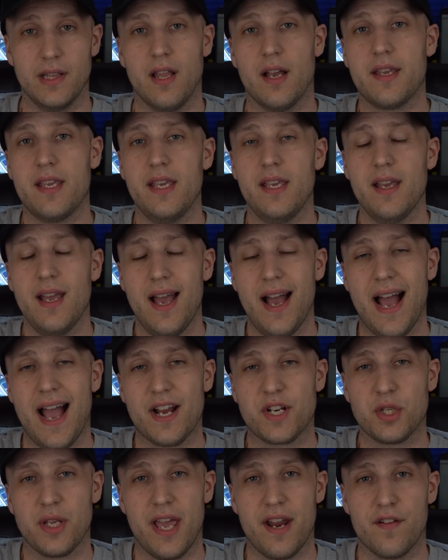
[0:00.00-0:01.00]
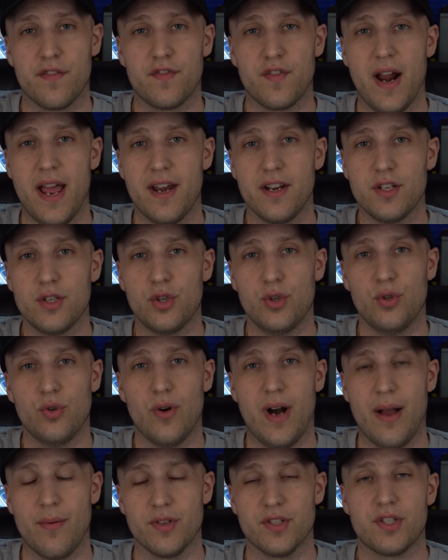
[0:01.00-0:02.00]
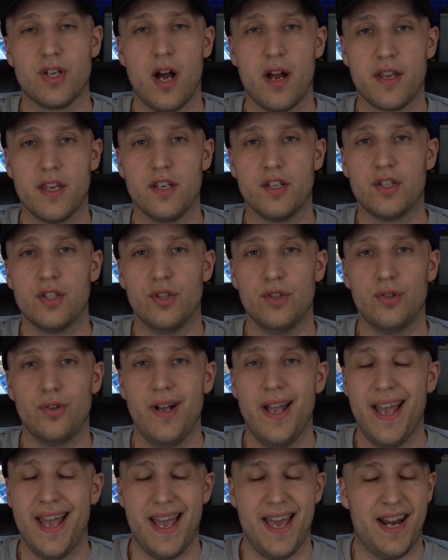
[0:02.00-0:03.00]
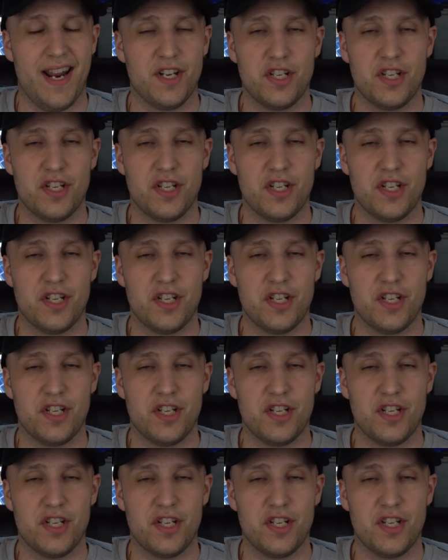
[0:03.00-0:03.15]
lucky. I actually had a friend who I was talking to, and